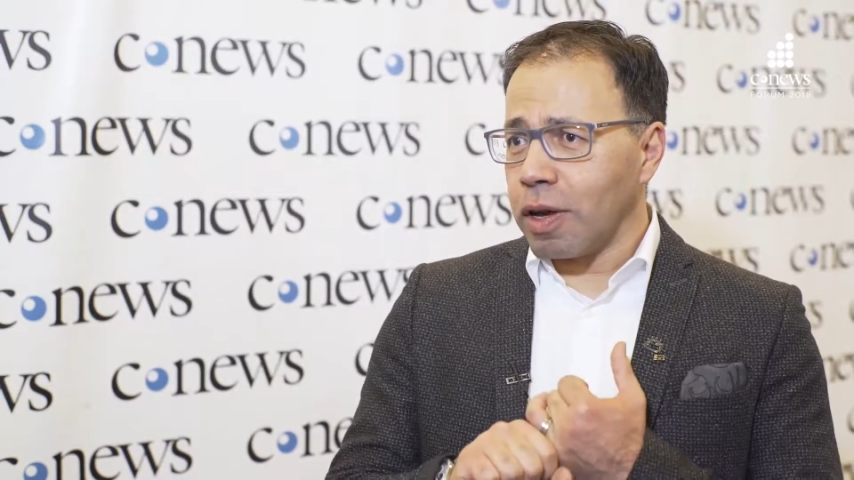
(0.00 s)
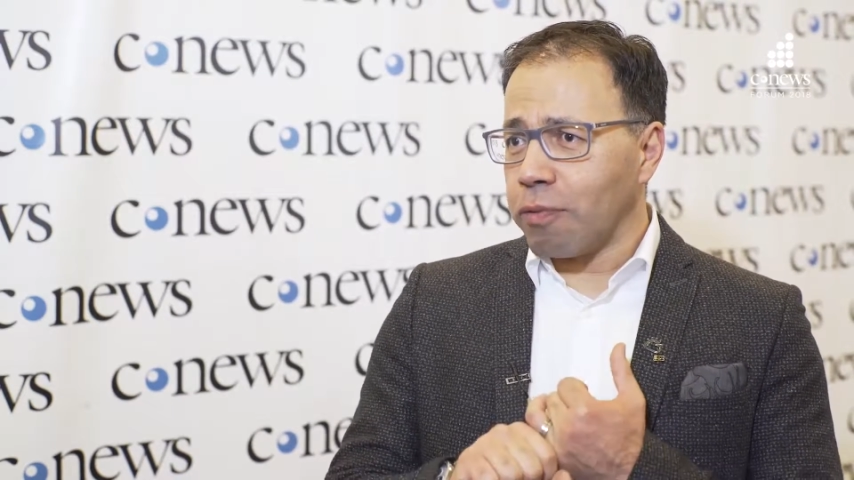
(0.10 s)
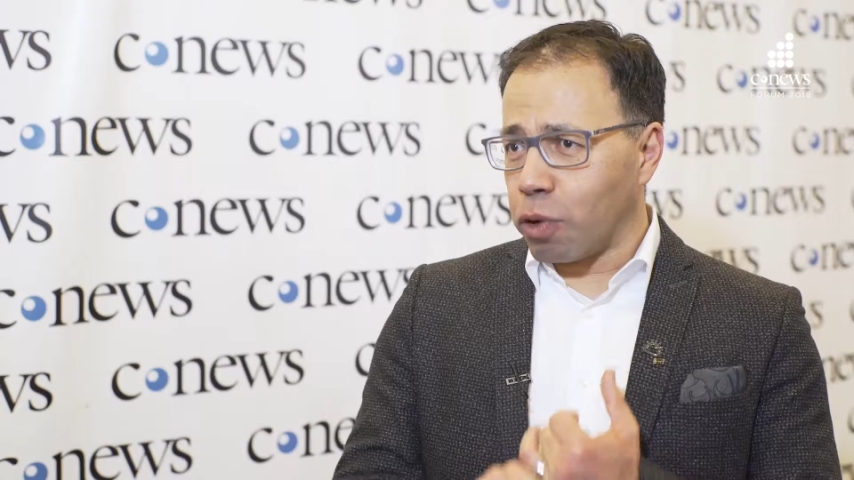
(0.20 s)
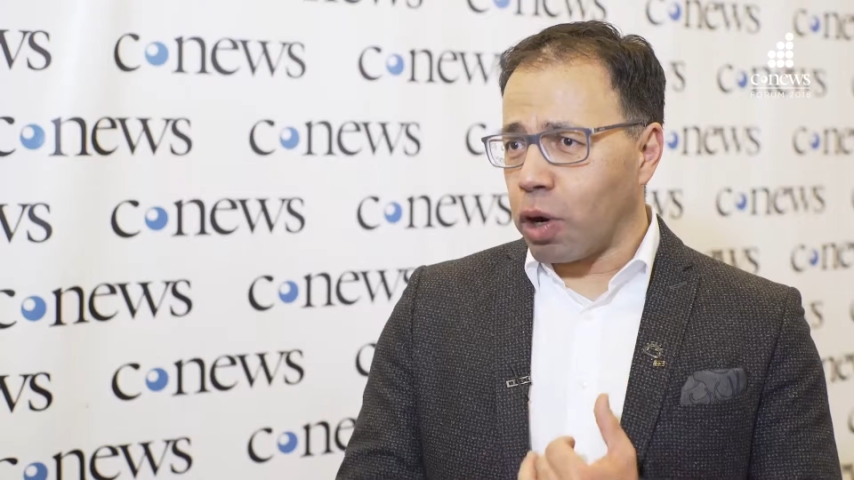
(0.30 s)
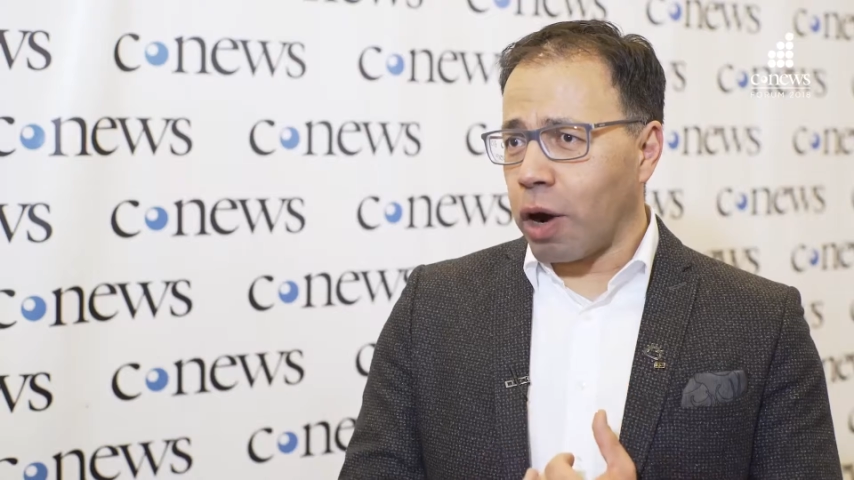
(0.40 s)

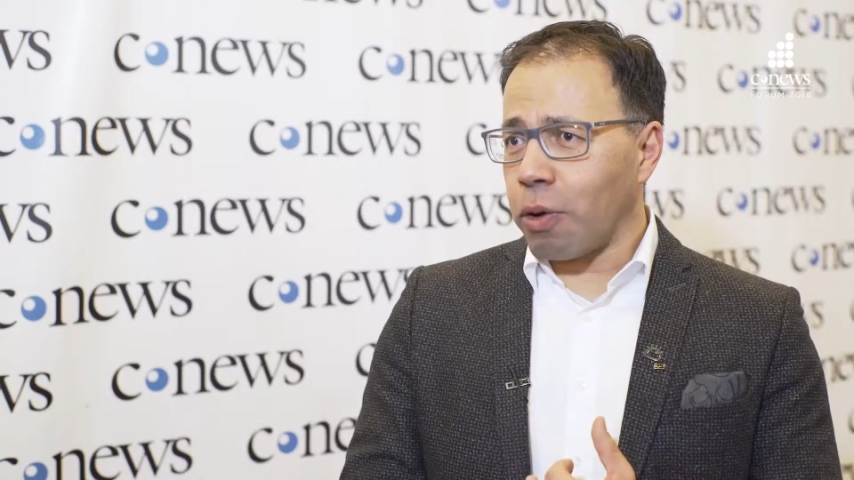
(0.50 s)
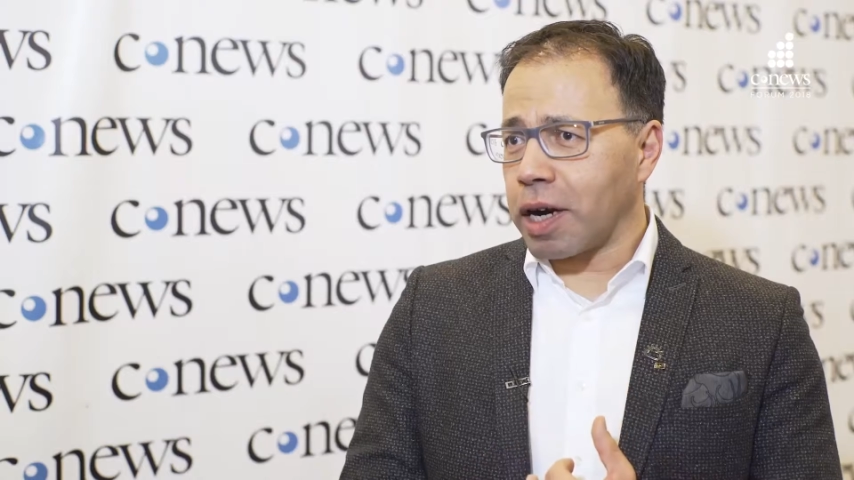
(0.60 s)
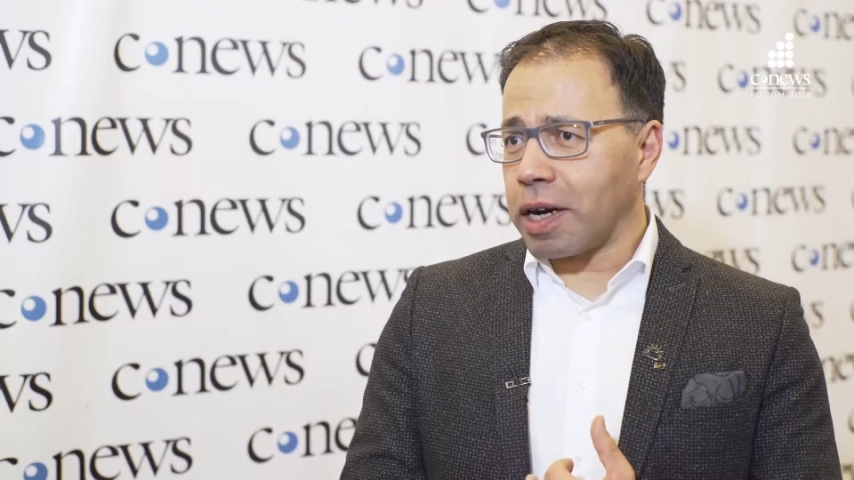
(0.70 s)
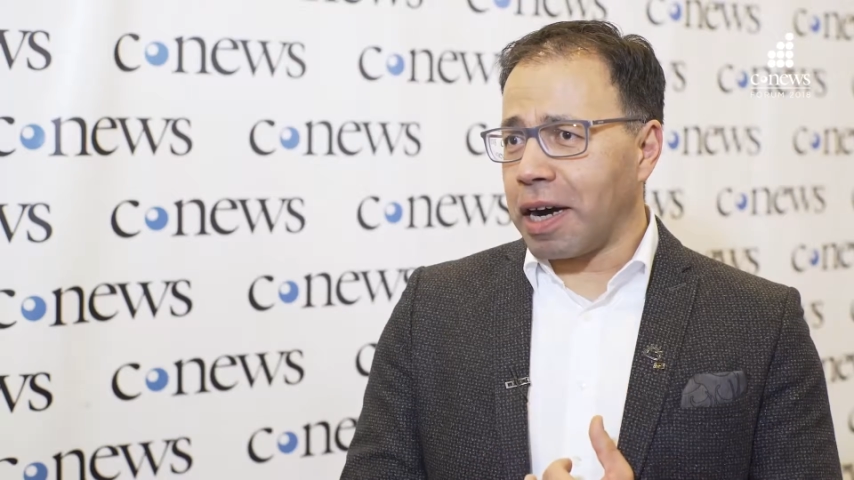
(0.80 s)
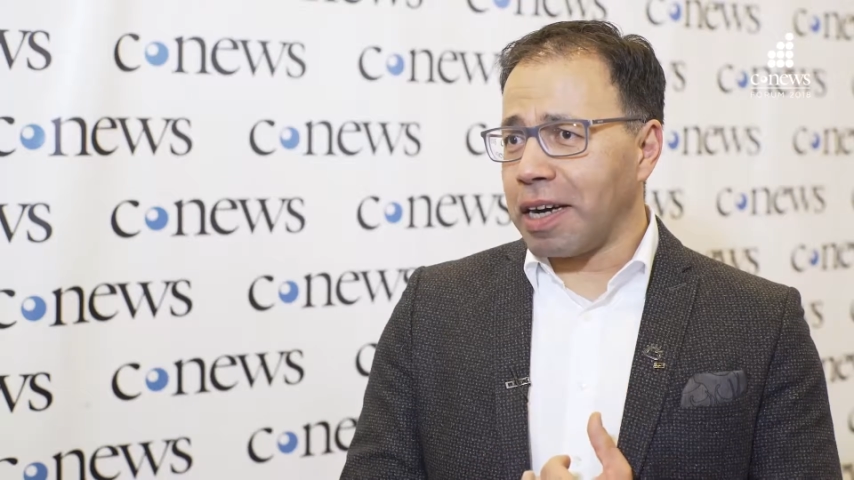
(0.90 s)
for our
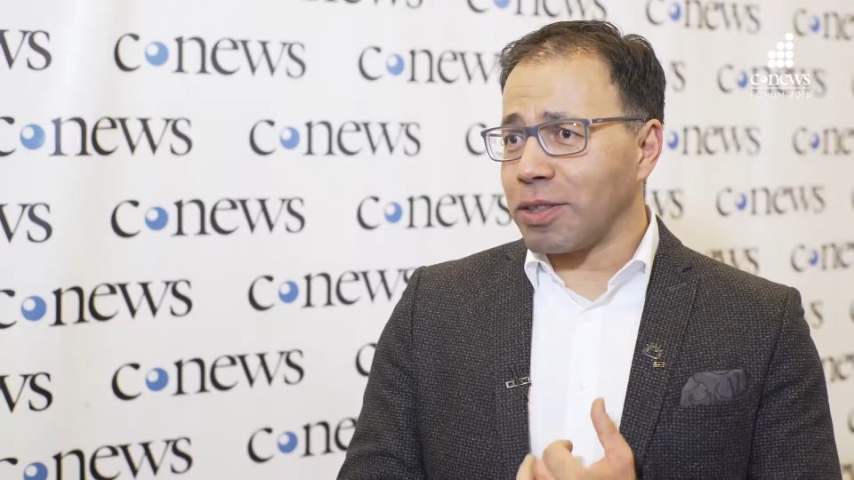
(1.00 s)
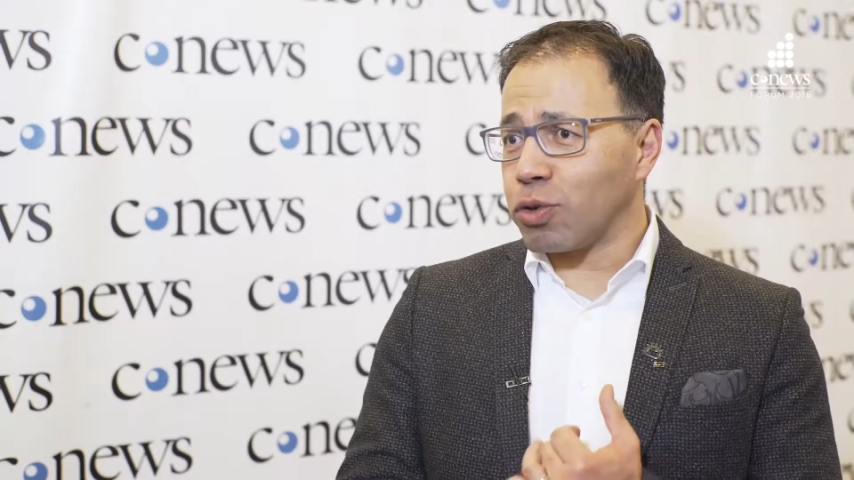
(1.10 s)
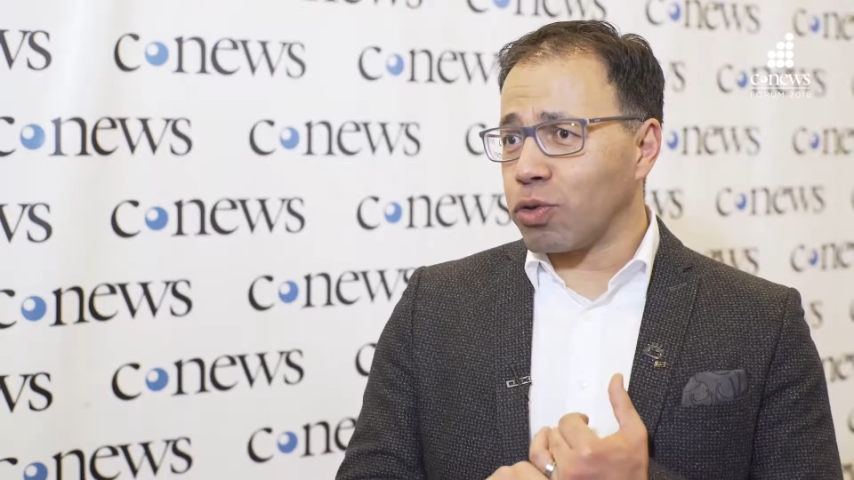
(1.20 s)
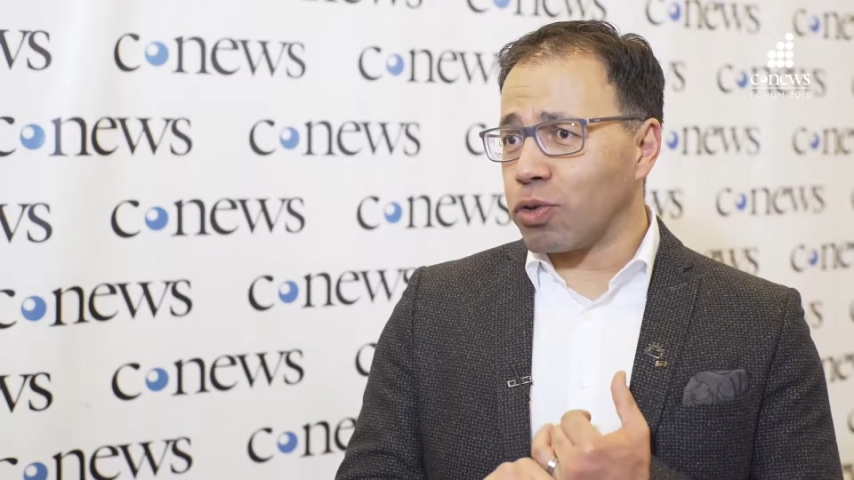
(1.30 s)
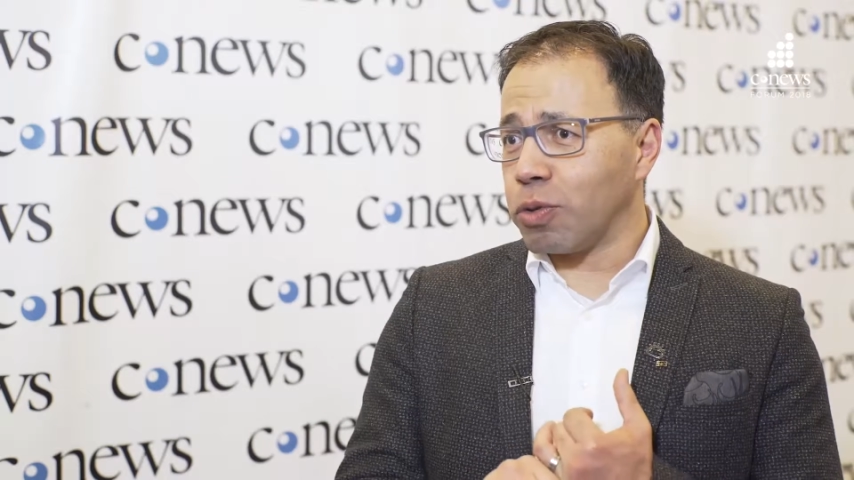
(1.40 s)

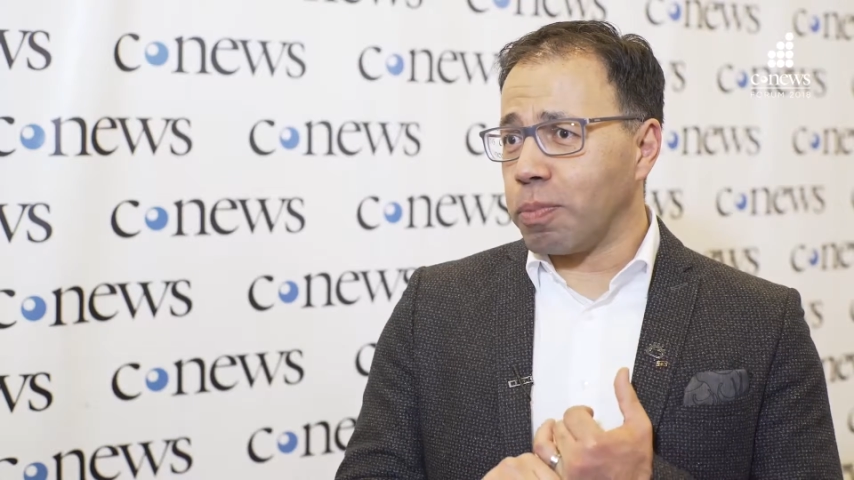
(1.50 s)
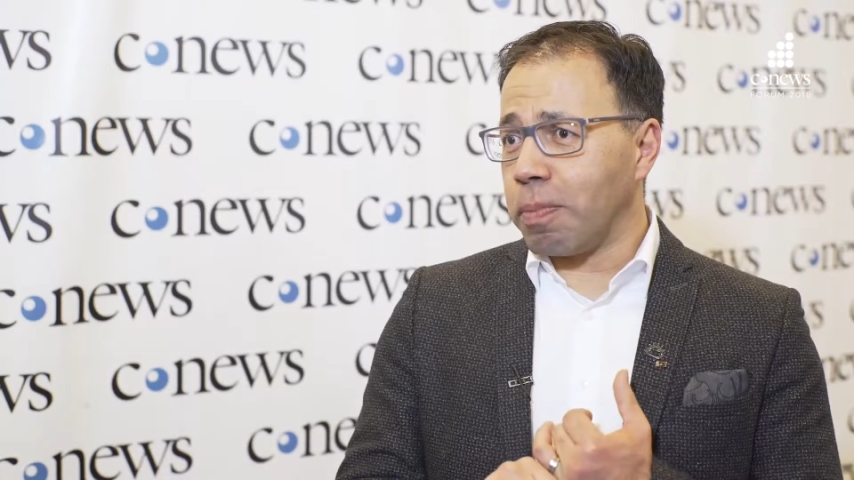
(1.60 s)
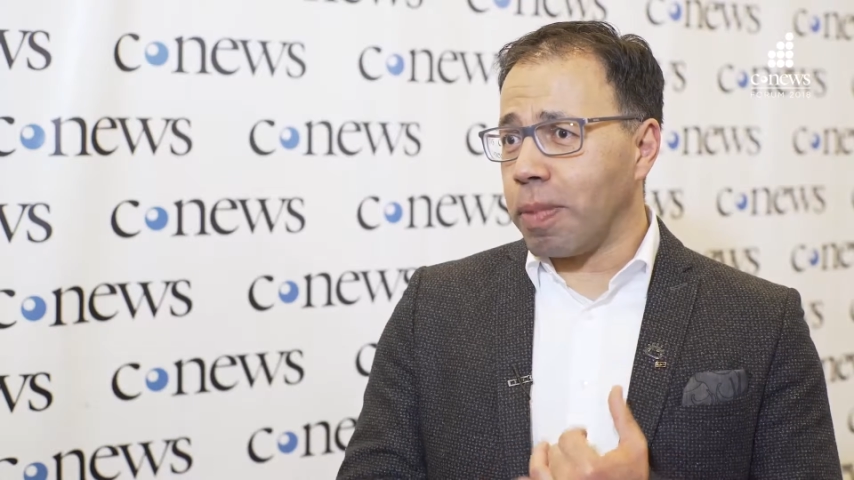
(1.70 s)
clients to